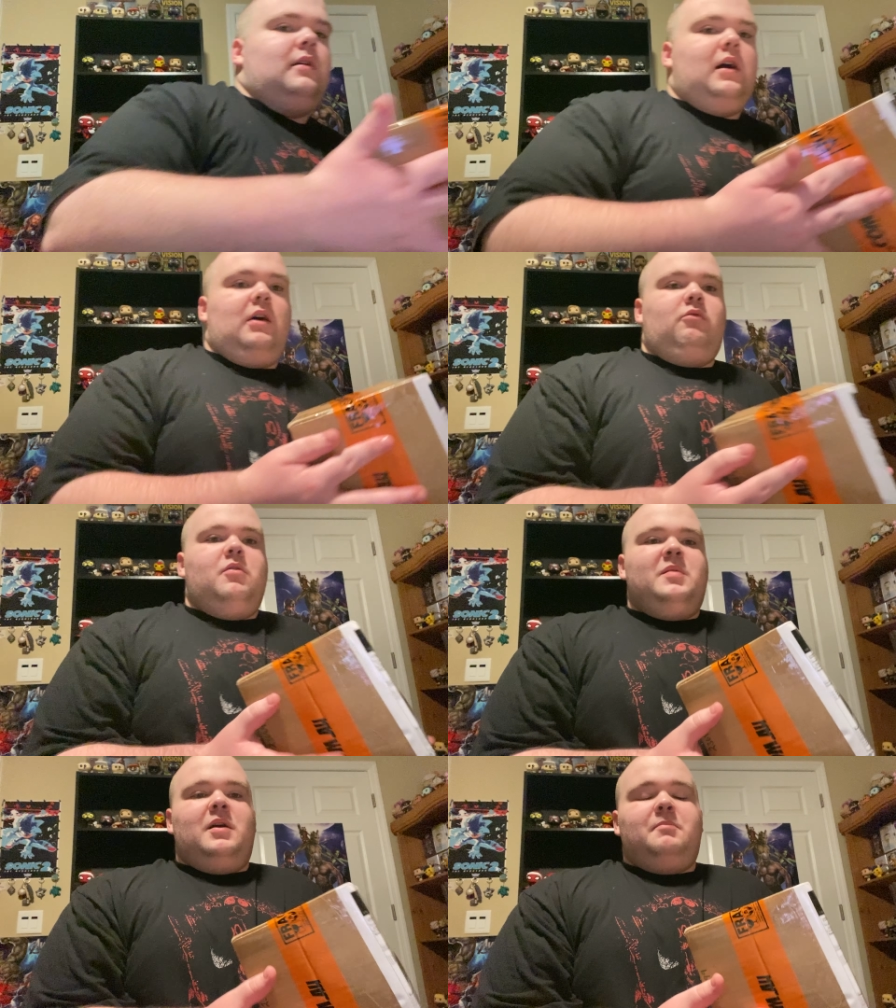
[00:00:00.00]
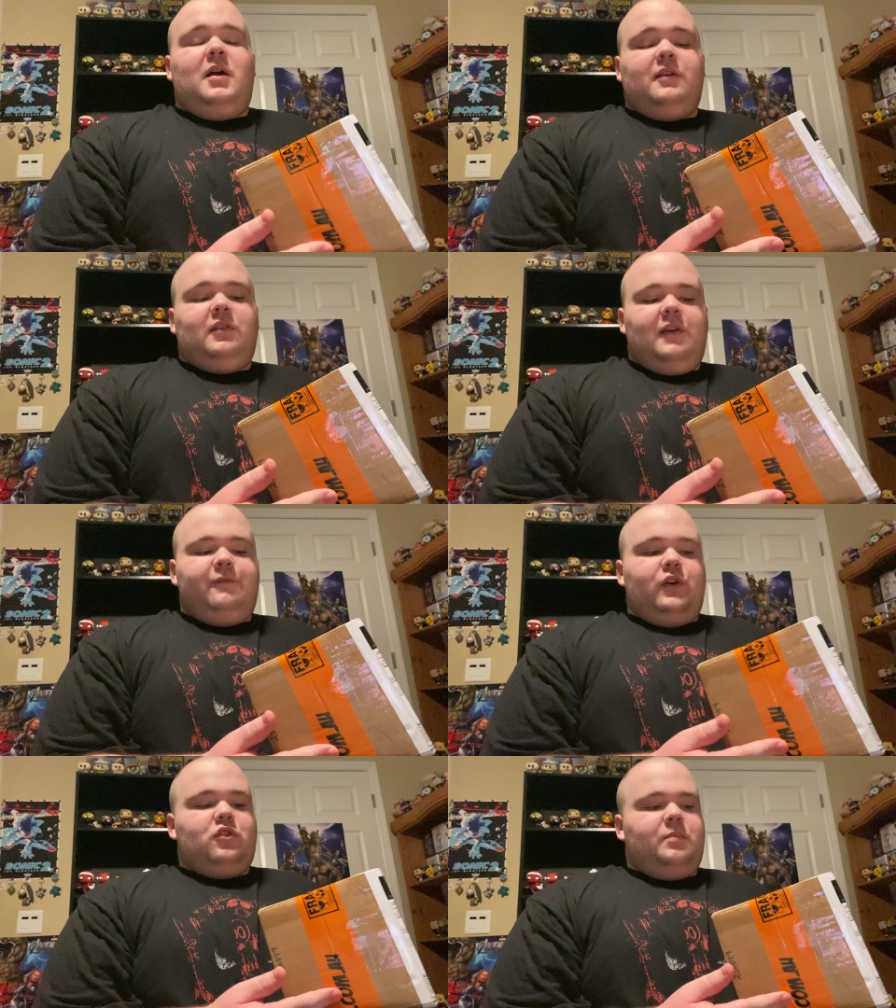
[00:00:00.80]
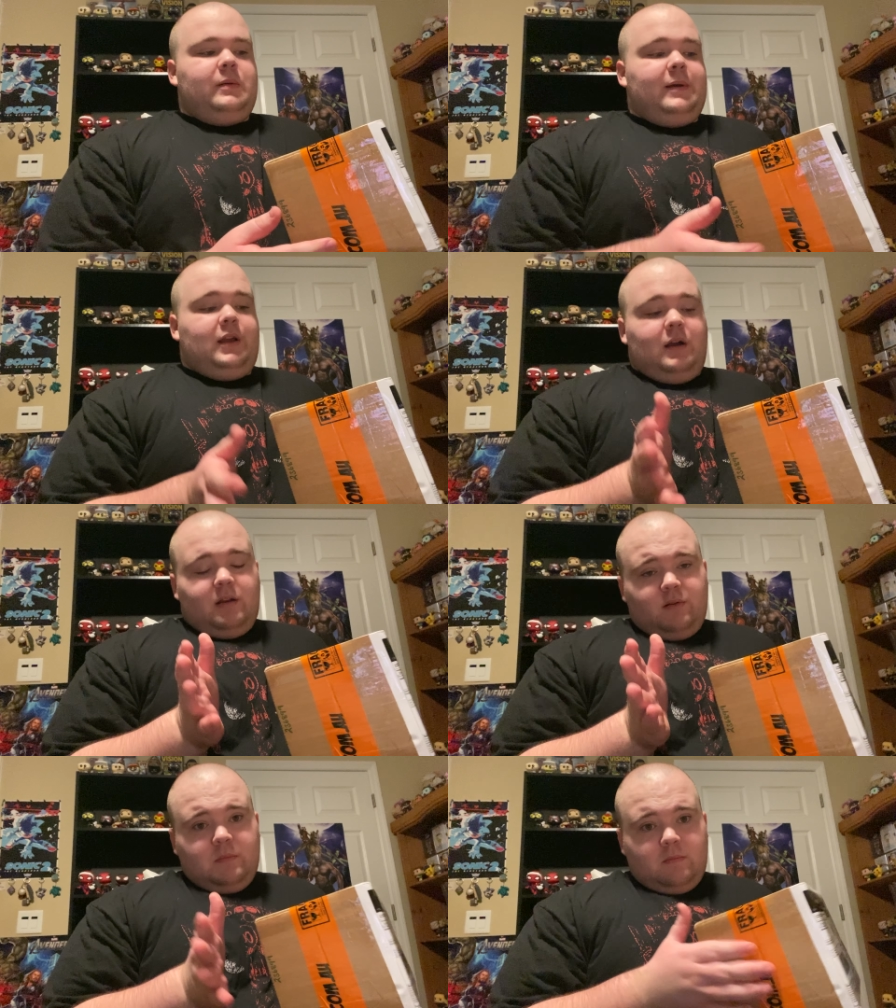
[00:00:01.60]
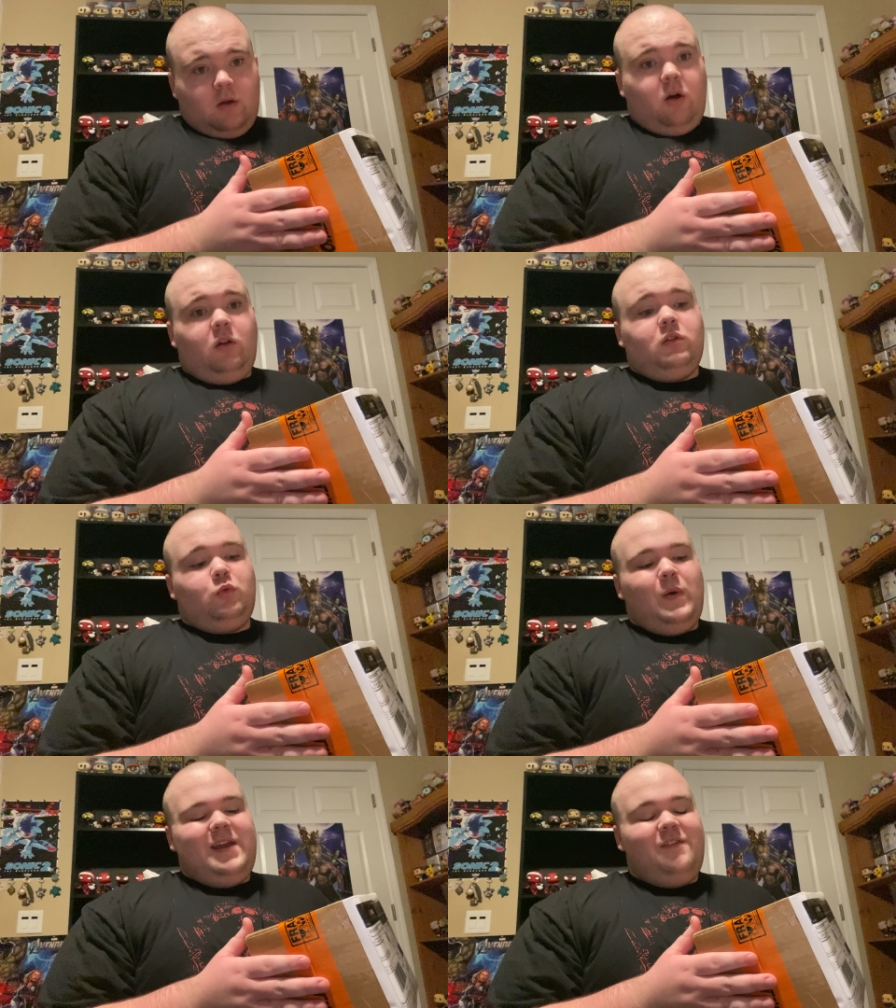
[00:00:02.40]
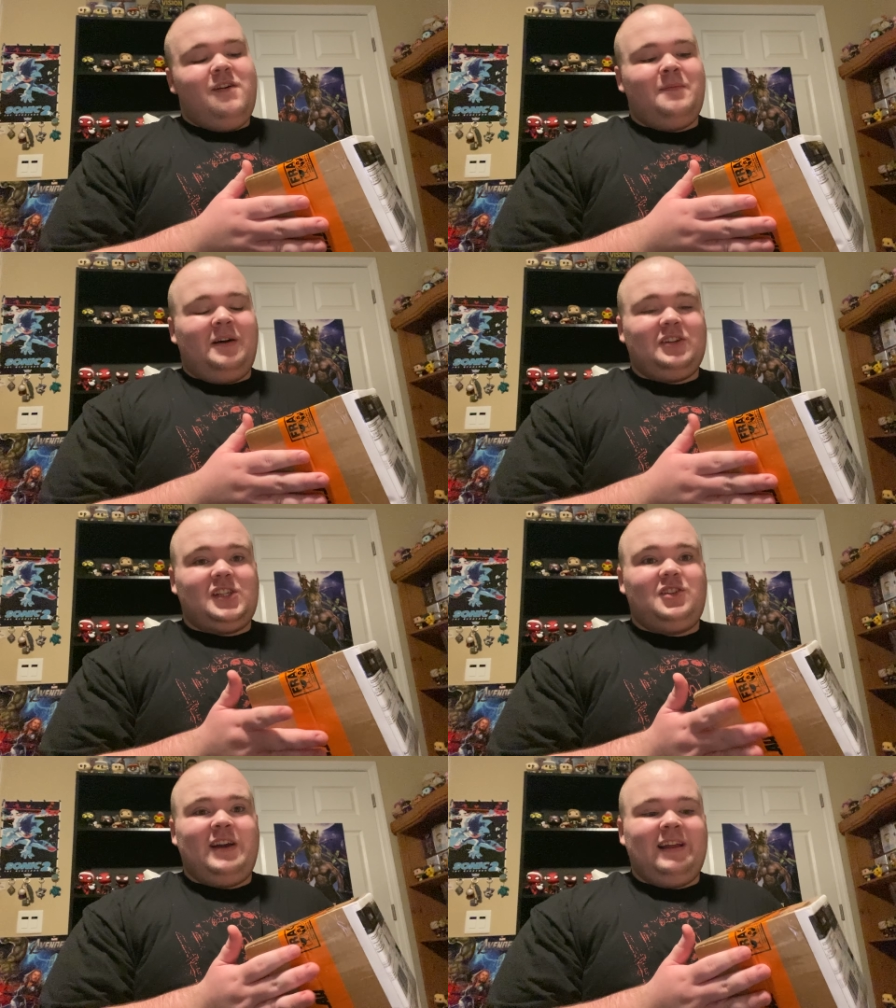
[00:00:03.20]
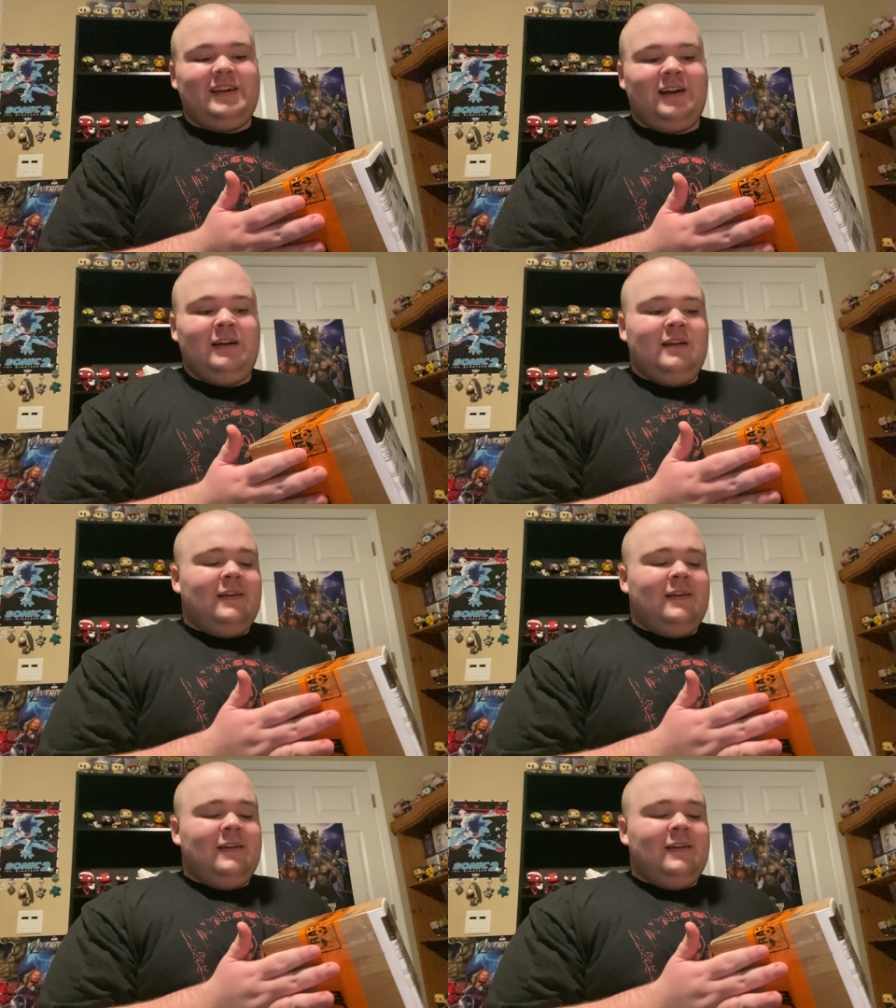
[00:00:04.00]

I will be unboxing a Funko Pop I got all the way from Australia.